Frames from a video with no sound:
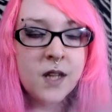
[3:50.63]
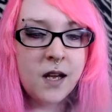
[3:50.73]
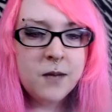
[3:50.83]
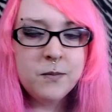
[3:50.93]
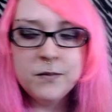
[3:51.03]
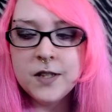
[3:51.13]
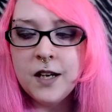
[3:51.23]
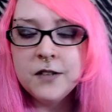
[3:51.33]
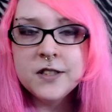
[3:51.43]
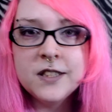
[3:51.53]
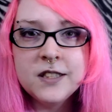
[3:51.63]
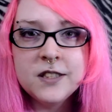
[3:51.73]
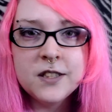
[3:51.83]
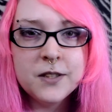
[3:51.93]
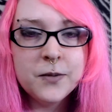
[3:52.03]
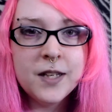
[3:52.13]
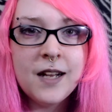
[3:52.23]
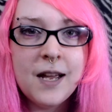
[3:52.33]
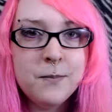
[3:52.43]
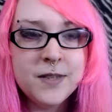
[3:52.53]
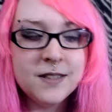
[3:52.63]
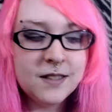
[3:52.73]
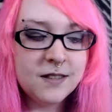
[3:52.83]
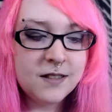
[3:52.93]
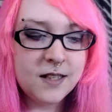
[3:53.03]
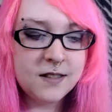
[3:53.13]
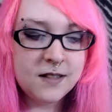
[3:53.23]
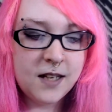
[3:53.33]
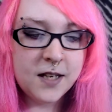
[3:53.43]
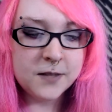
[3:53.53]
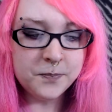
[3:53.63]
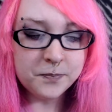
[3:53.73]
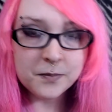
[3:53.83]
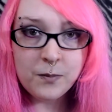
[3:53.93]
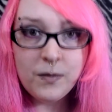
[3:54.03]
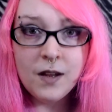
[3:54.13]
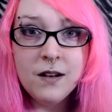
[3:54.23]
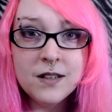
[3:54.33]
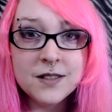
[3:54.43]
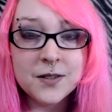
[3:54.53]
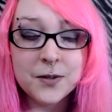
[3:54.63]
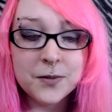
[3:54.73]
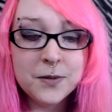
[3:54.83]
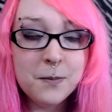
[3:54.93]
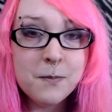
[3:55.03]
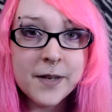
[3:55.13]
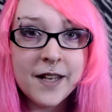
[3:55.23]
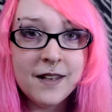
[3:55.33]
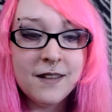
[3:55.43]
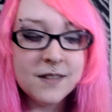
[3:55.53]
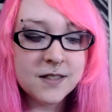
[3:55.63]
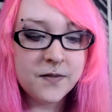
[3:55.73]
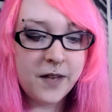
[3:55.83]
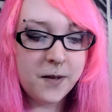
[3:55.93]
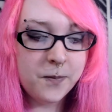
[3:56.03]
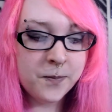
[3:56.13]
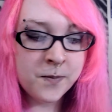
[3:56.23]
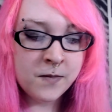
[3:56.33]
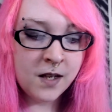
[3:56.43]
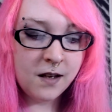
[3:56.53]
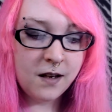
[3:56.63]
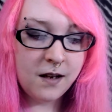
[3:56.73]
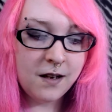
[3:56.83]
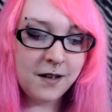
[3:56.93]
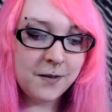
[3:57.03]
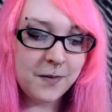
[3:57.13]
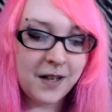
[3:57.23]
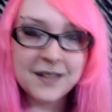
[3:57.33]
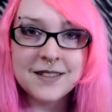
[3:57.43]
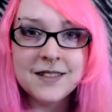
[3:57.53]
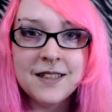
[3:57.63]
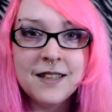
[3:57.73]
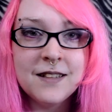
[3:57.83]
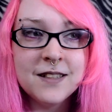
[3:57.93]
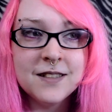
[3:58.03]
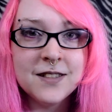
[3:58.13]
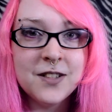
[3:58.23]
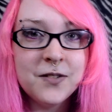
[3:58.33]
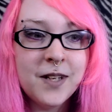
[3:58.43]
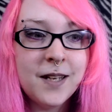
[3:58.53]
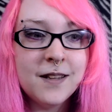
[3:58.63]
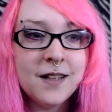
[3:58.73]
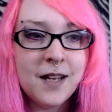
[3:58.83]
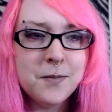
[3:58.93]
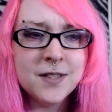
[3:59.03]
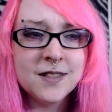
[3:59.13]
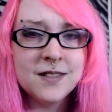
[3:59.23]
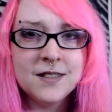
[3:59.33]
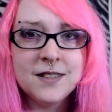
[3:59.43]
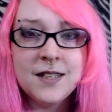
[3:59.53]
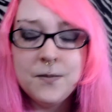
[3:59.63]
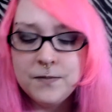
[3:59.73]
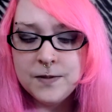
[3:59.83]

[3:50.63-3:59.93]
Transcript: I'm not really sure what hibiscus tastes like on its own, but in this vape, honestly, there's no way that hibiscus could taste